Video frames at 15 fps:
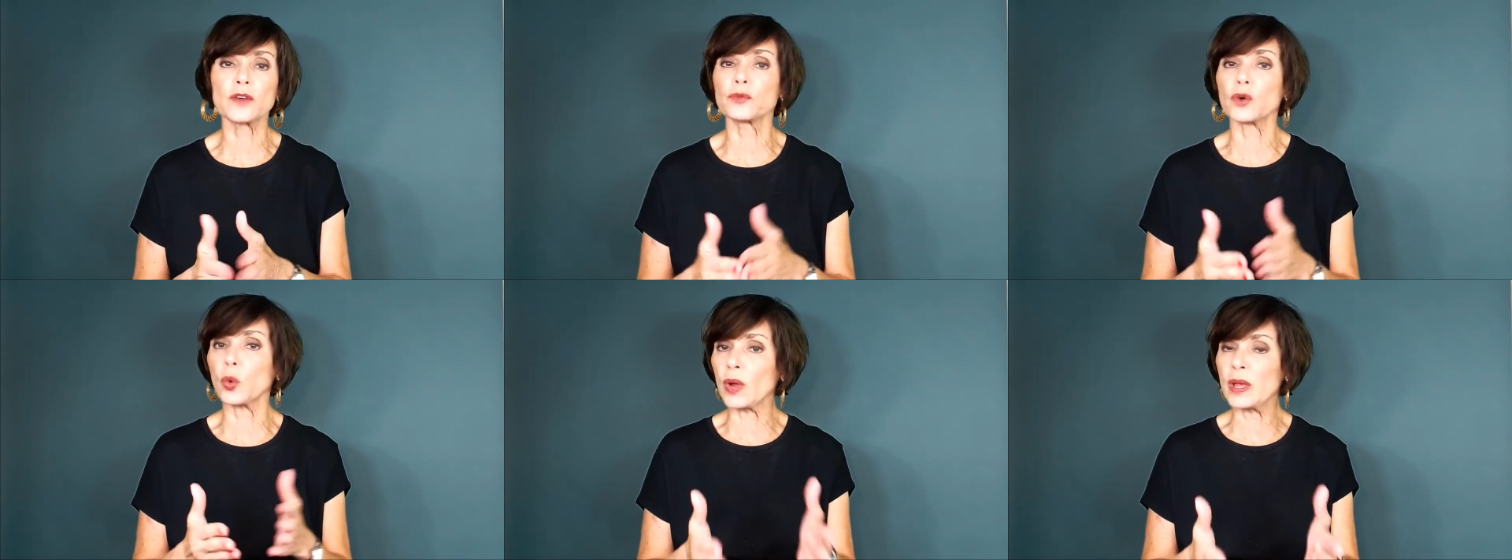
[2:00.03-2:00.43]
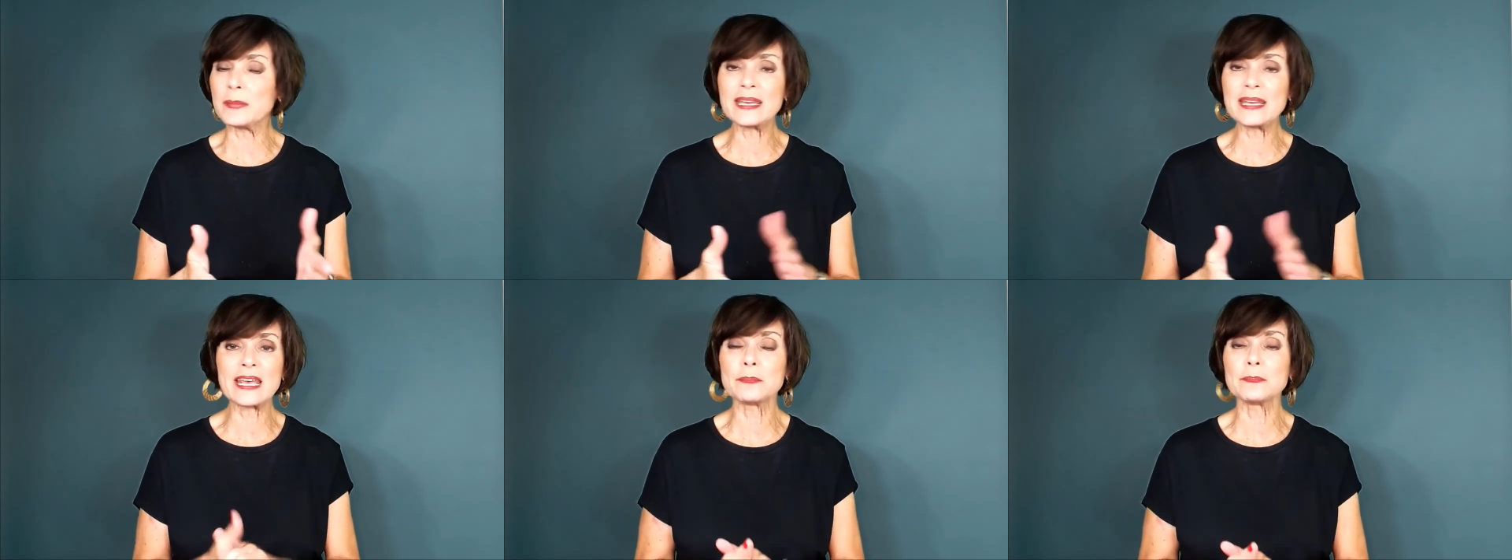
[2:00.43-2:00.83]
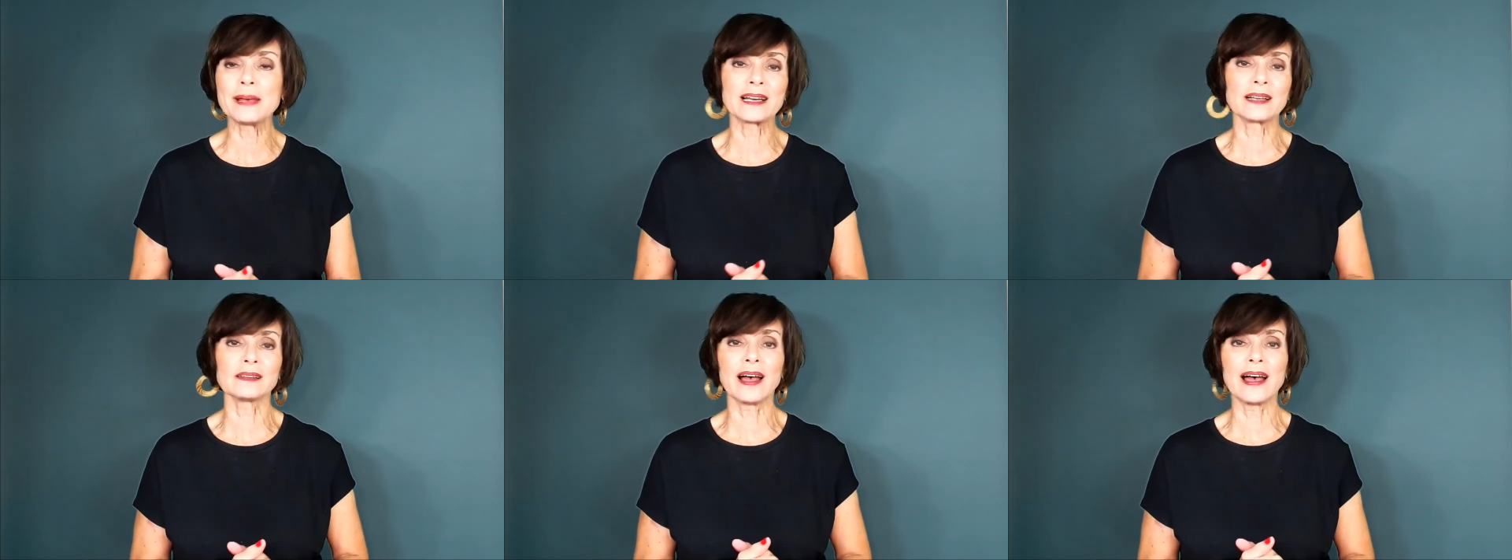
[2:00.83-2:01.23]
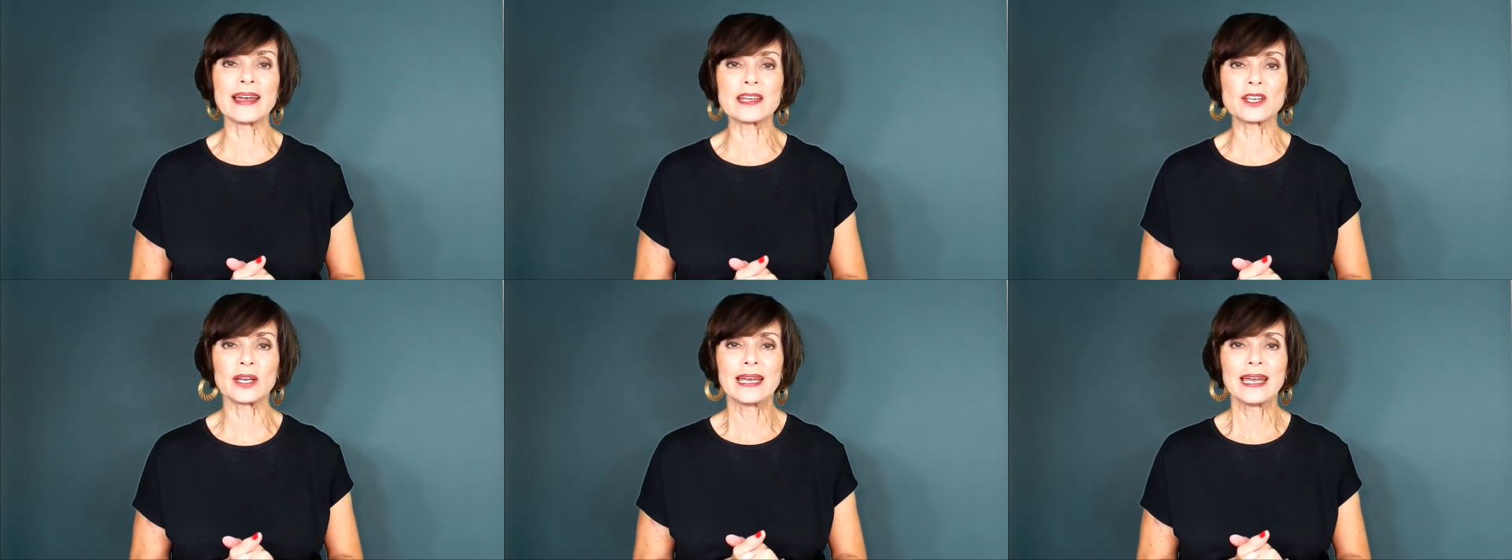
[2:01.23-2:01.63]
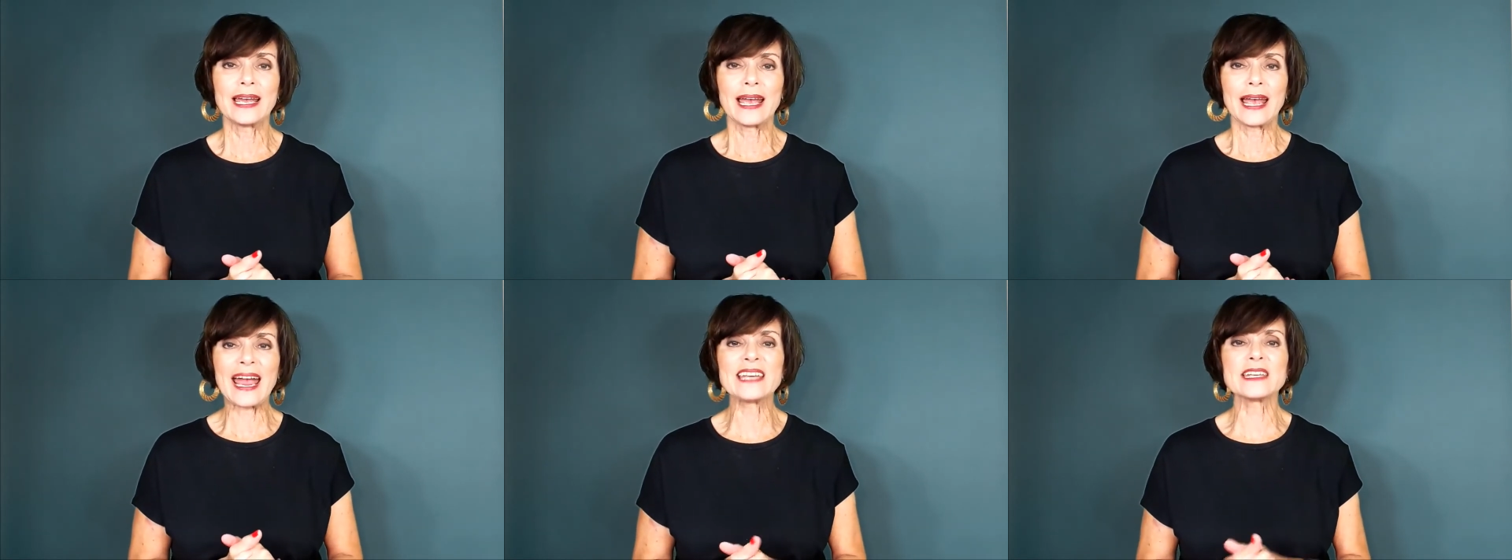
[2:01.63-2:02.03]
for women and men alike
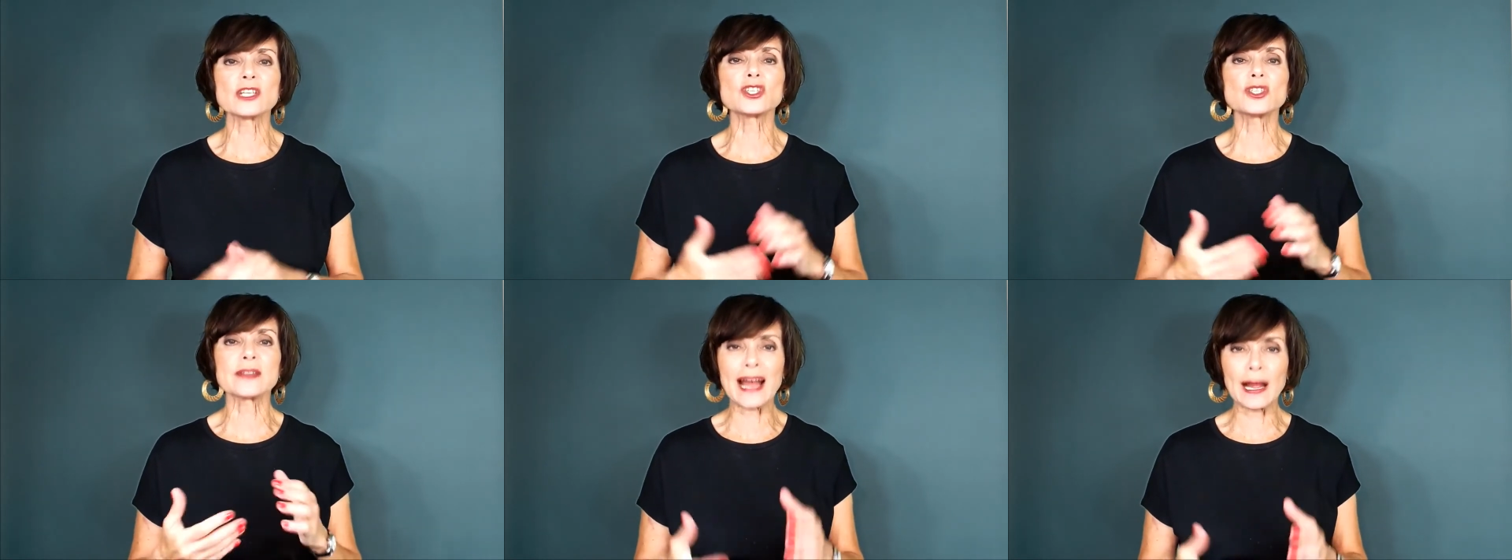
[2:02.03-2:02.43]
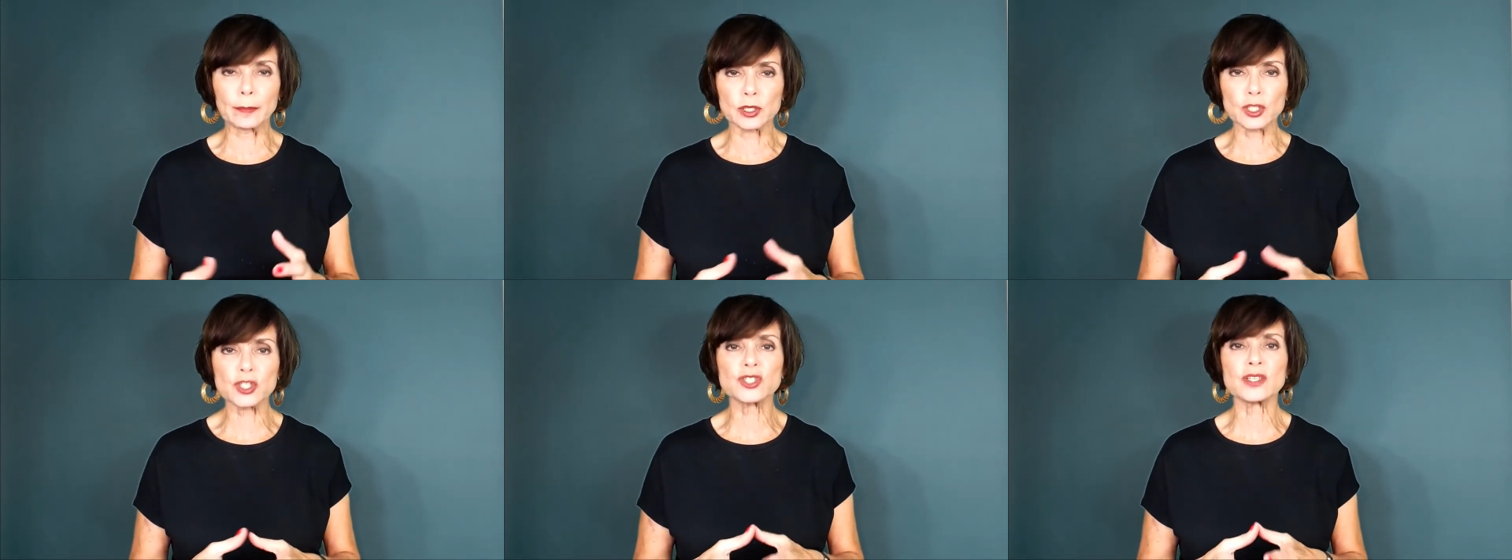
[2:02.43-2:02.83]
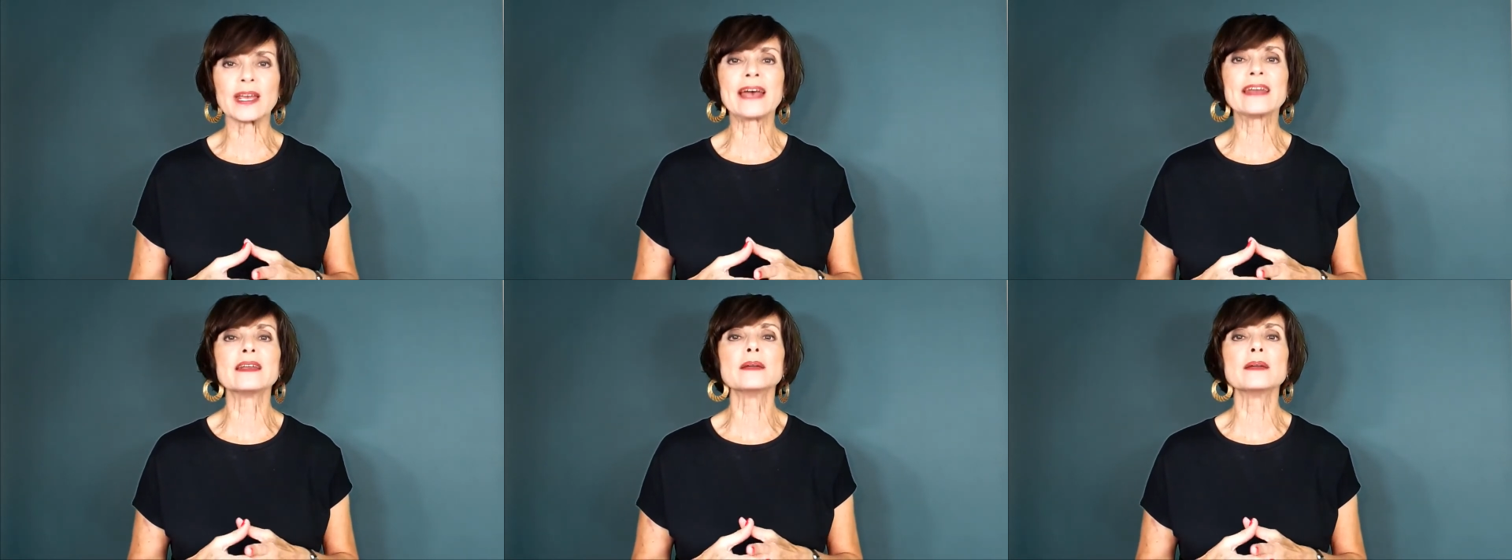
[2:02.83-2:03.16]
and established and